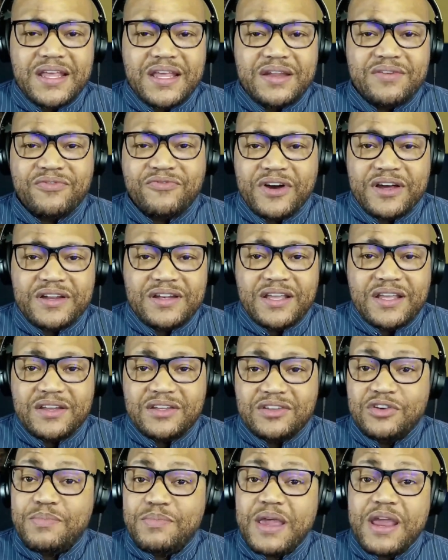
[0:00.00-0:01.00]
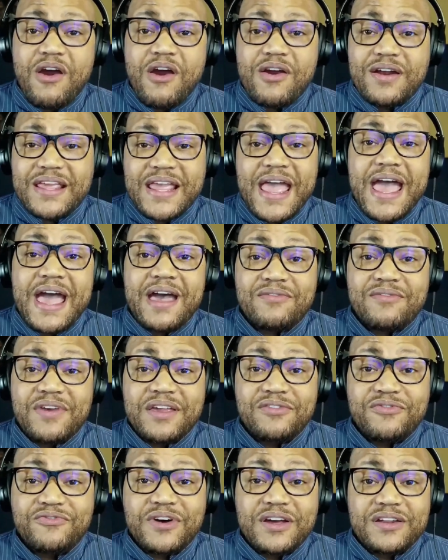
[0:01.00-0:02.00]
fund it. You may already have
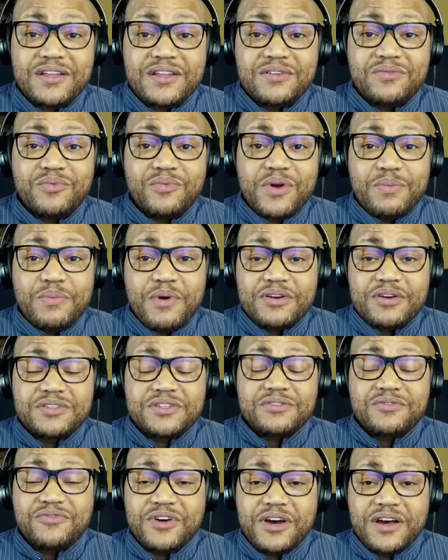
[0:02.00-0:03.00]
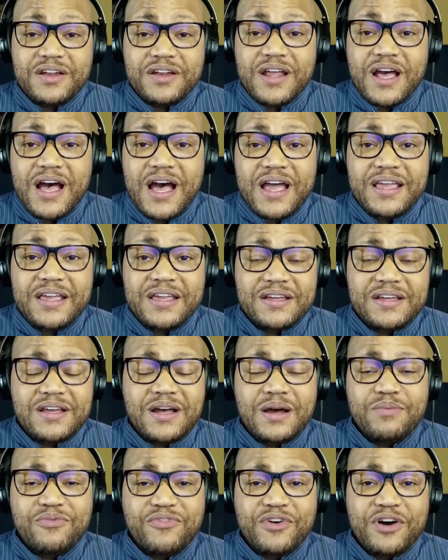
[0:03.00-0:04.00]
a funded emergency fund. High
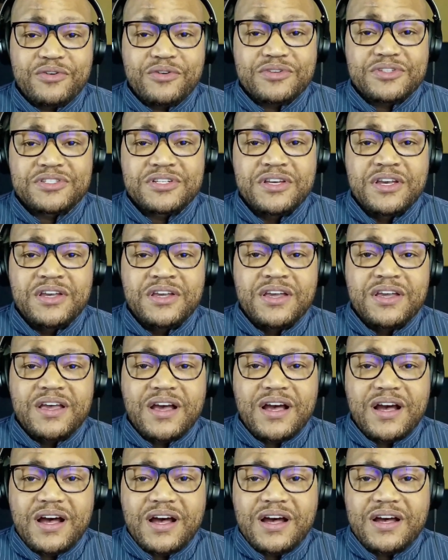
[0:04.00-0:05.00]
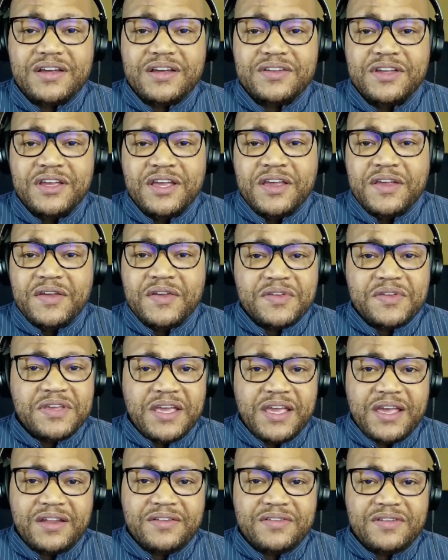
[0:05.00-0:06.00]
income folks,
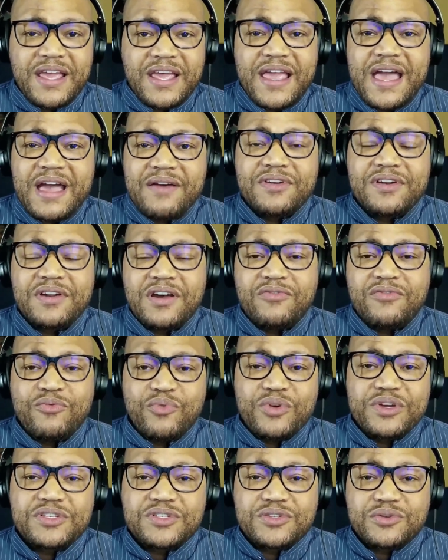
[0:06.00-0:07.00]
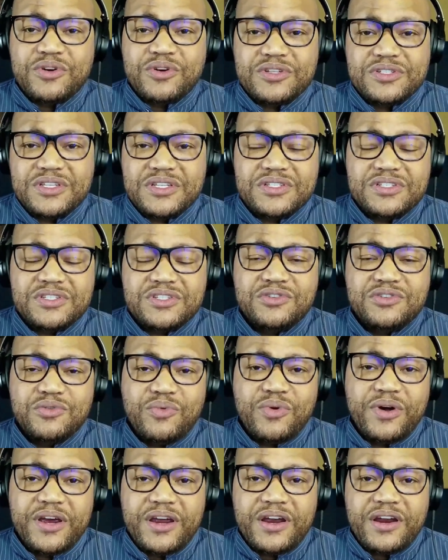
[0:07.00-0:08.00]
they have enough resources to
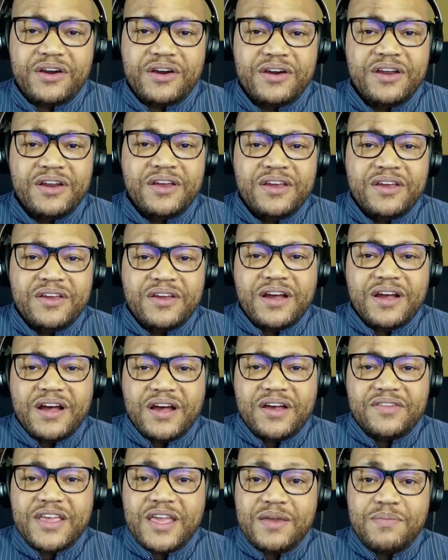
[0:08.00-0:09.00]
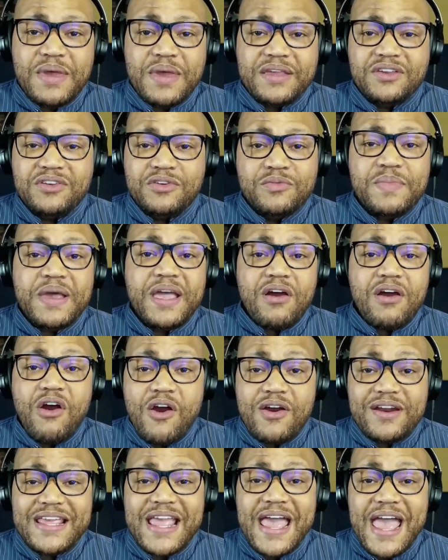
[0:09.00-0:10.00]
where you may
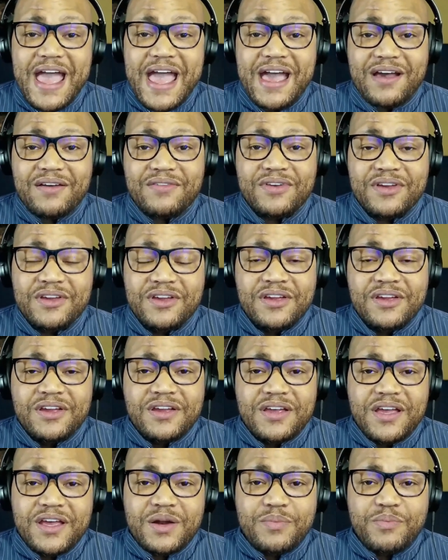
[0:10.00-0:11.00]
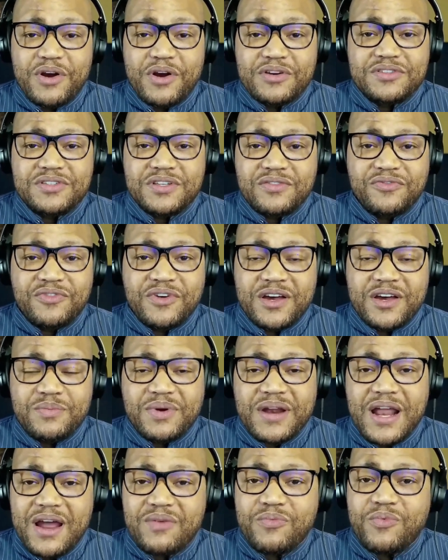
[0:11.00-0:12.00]
already have an emergency fund.
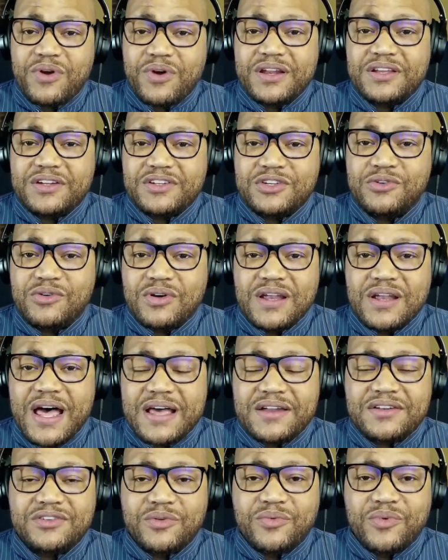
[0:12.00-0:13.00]
But I've run into a lot to